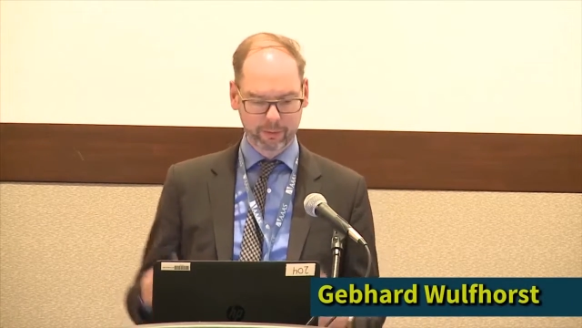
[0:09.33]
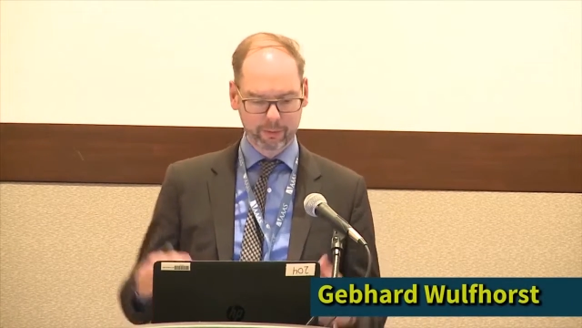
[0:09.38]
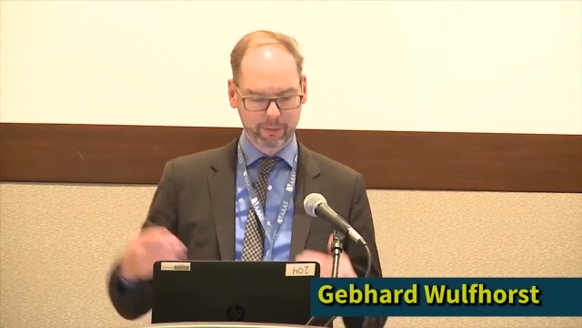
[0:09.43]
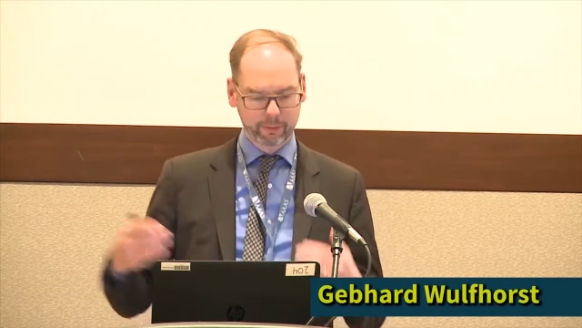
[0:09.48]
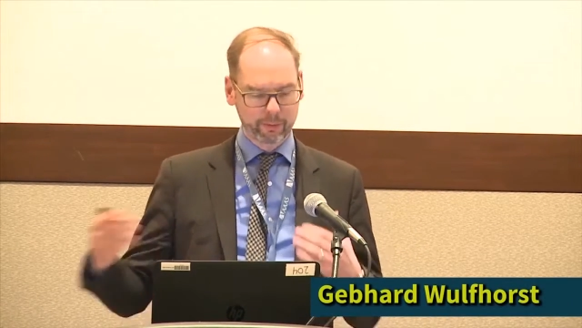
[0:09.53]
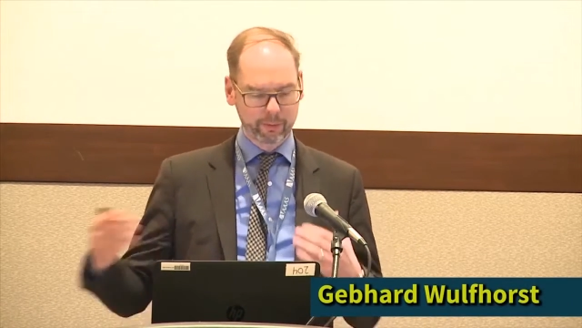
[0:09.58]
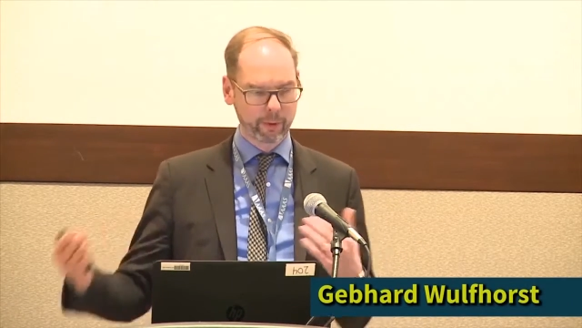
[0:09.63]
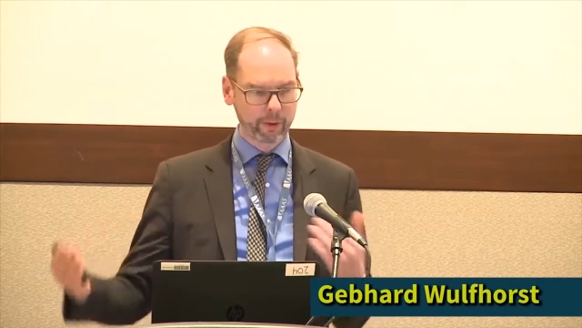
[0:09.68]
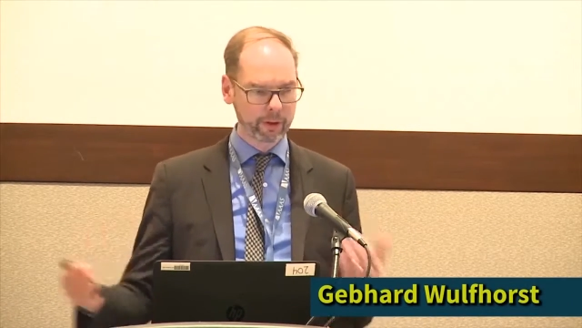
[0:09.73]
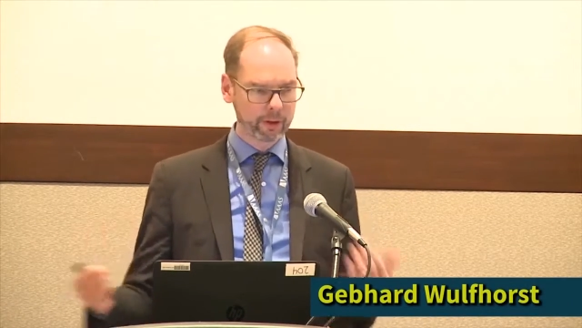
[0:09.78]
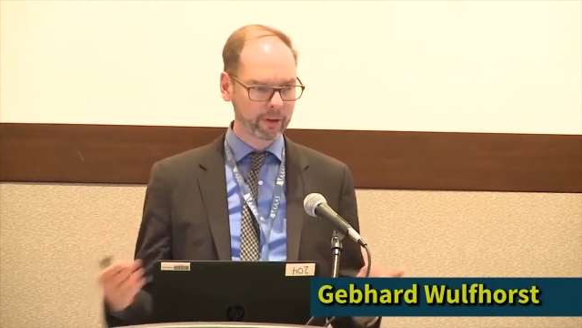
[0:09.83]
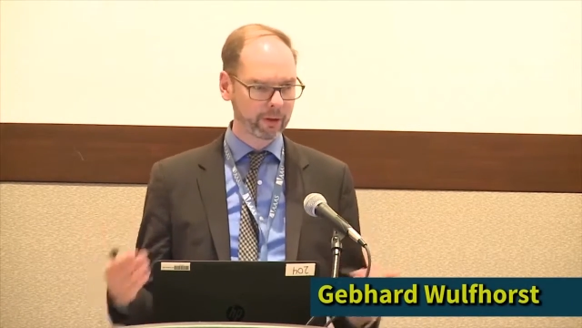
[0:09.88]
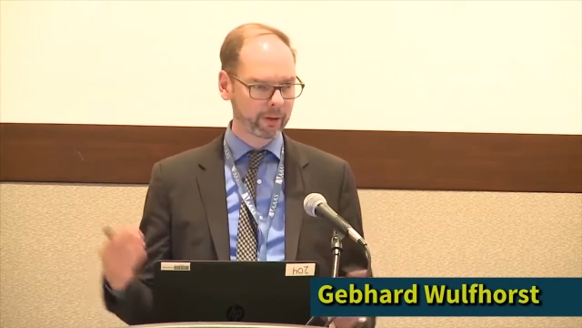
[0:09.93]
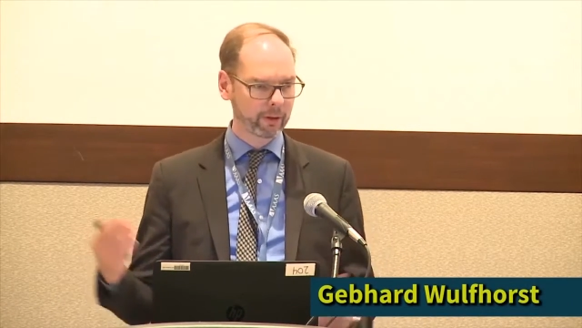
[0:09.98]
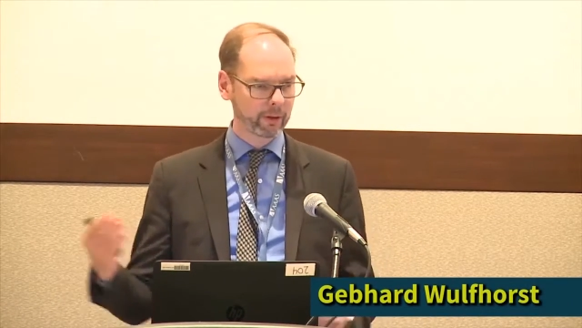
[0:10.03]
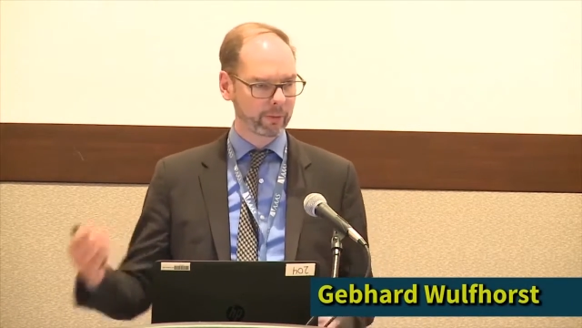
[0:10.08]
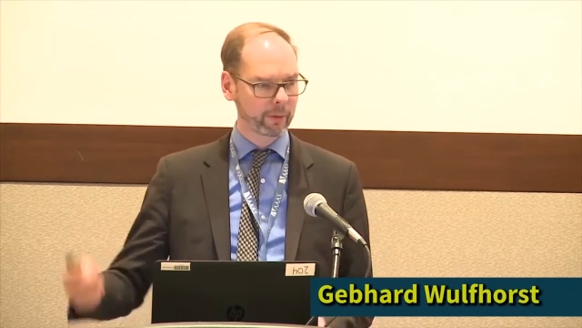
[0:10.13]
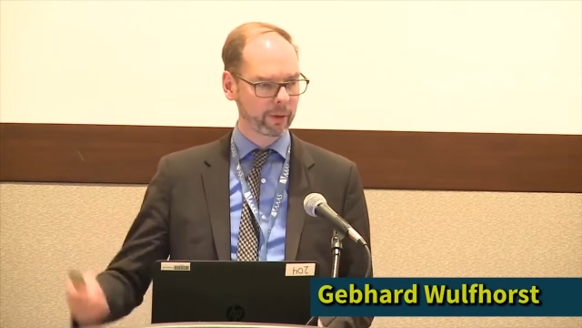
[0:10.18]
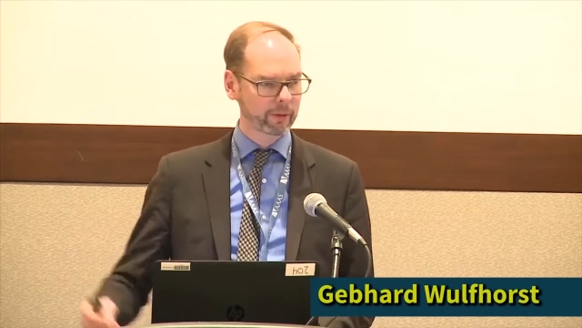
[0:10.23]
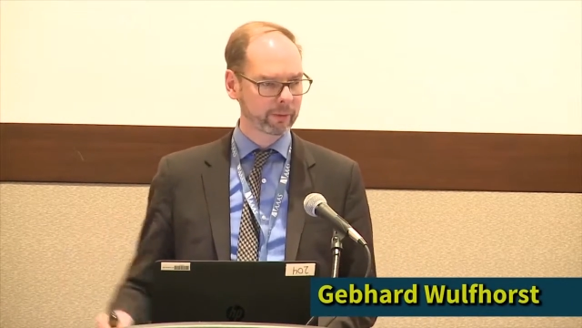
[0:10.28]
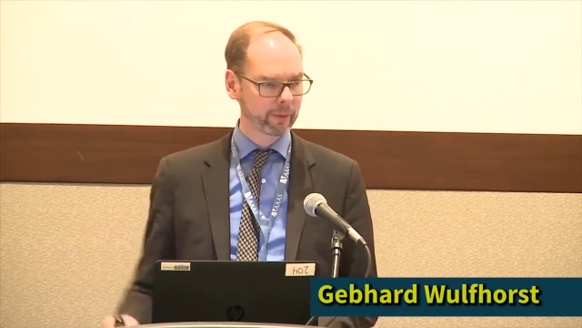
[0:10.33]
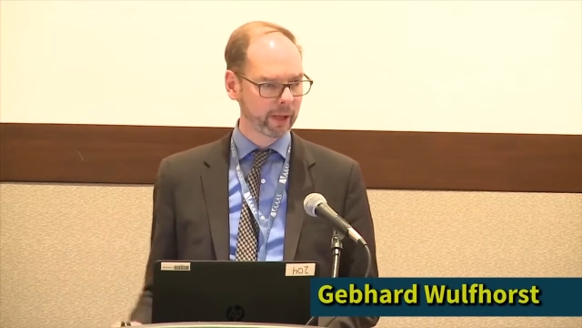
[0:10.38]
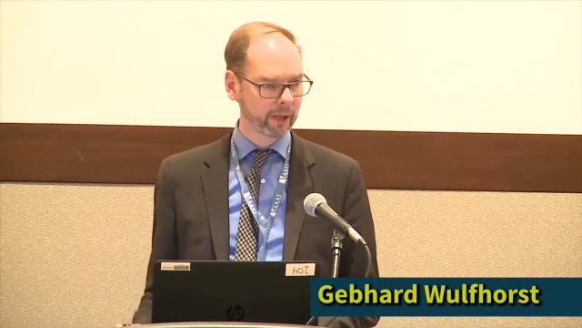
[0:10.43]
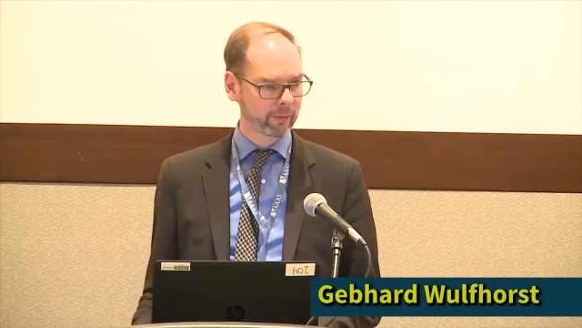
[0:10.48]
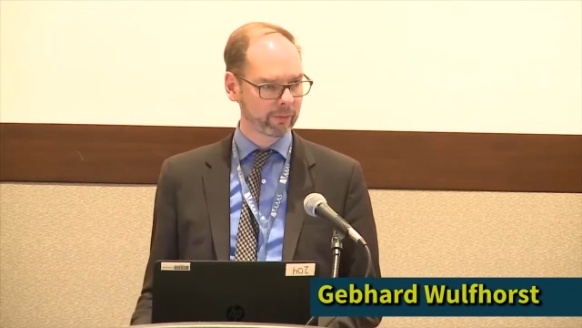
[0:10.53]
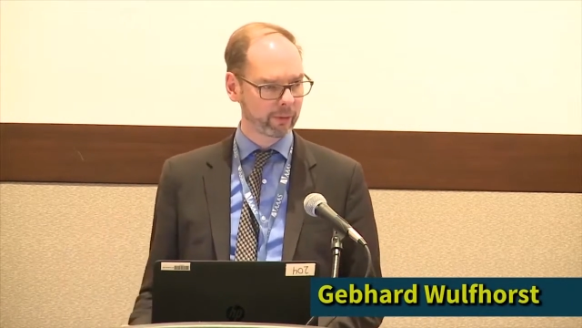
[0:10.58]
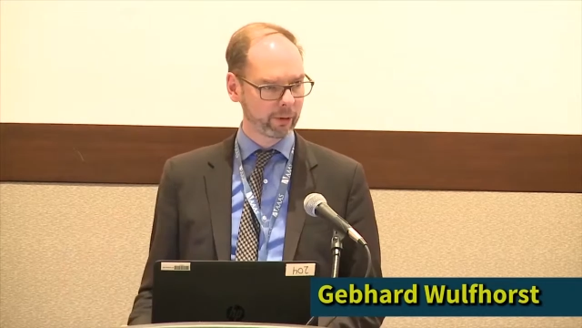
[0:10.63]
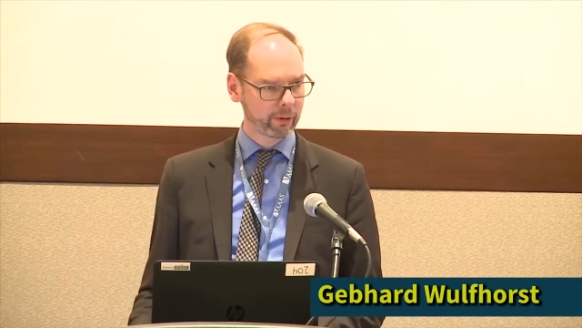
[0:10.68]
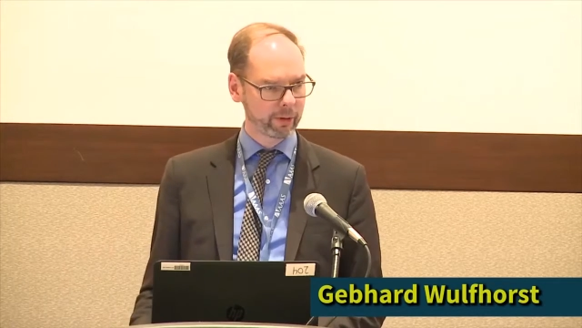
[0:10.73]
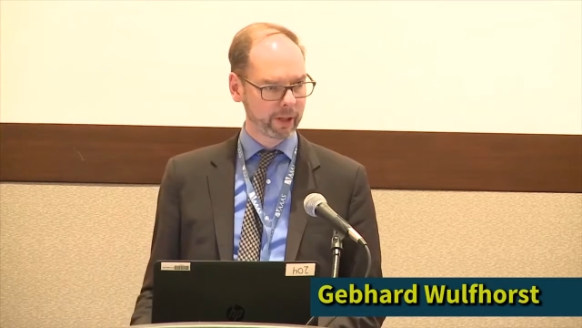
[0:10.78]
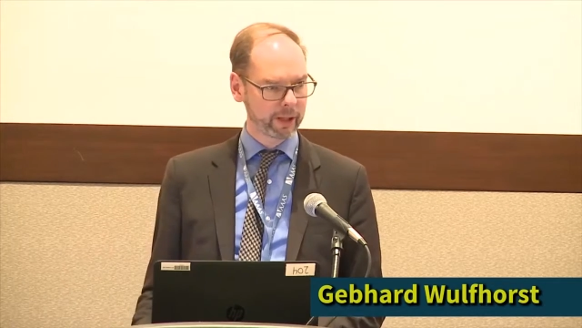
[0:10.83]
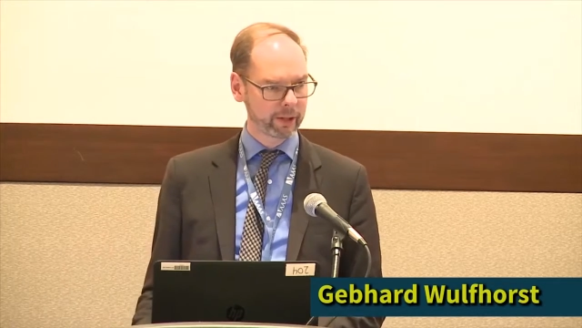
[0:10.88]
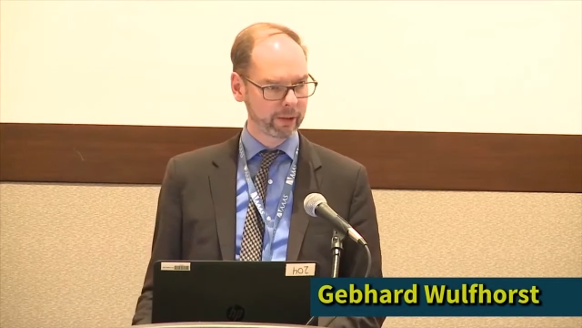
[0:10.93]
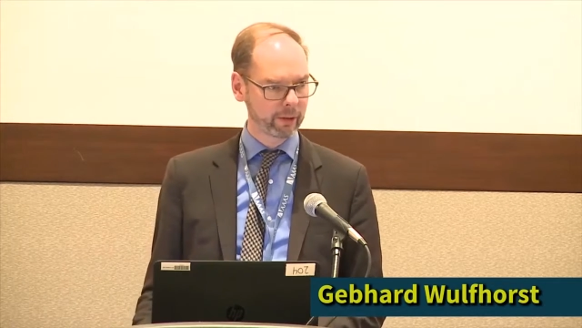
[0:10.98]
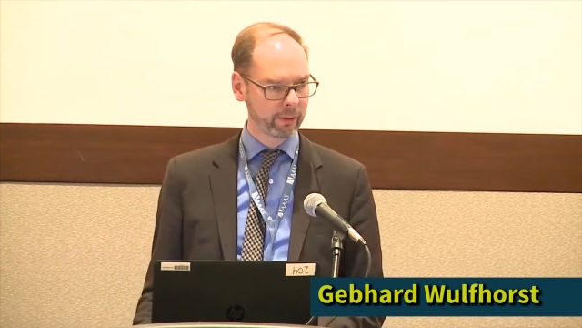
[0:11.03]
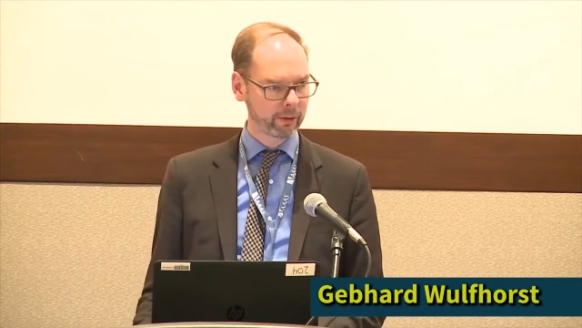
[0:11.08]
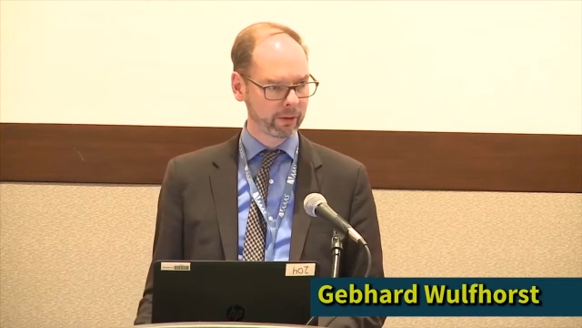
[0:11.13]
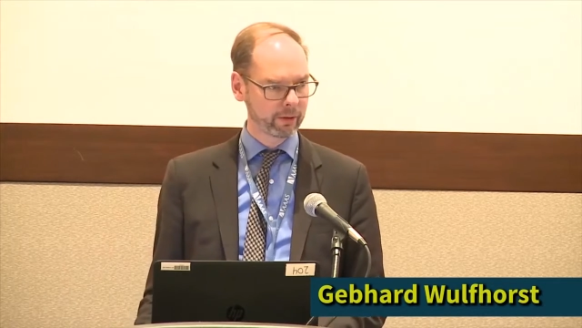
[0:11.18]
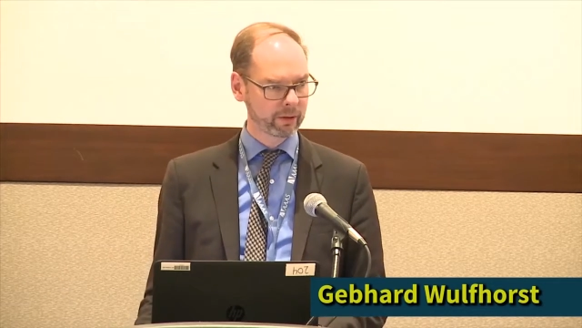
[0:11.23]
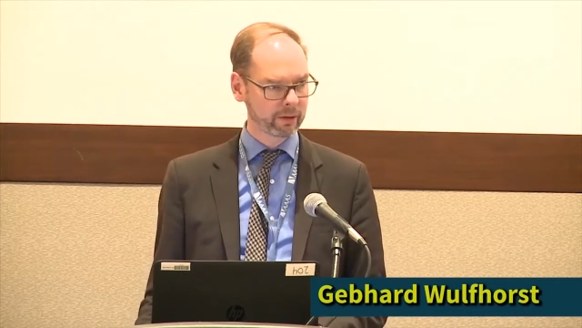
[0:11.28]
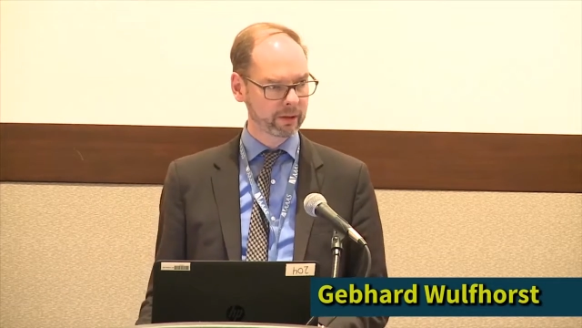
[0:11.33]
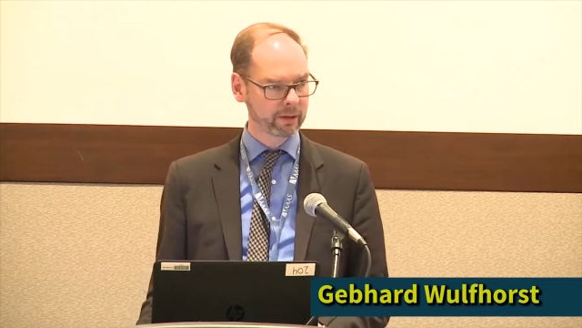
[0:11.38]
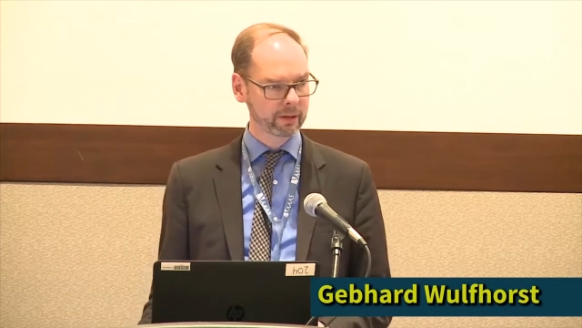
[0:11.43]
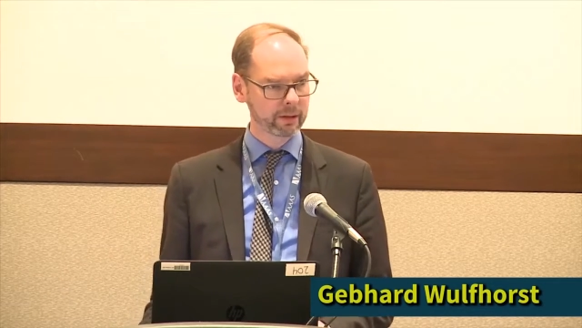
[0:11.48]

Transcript: work on what we have already heard